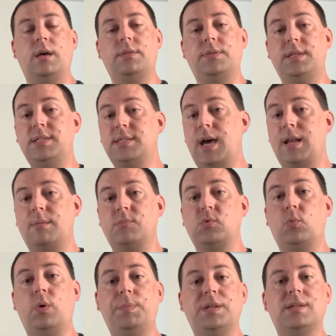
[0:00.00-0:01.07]
These items
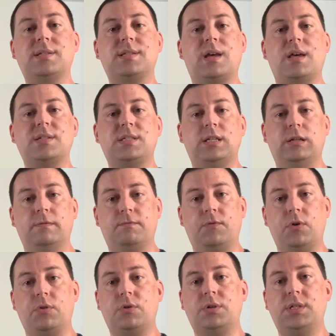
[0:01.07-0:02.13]
will be discussed in
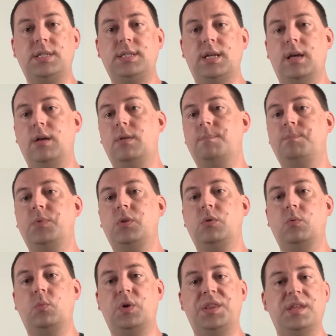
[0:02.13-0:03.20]
further detail
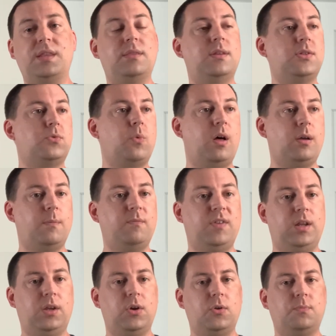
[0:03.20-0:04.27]
within this welcome
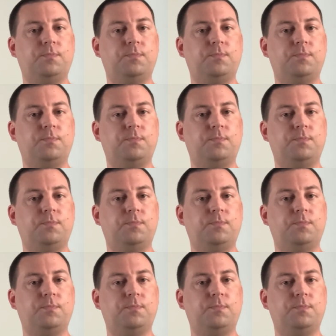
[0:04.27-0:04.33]
video.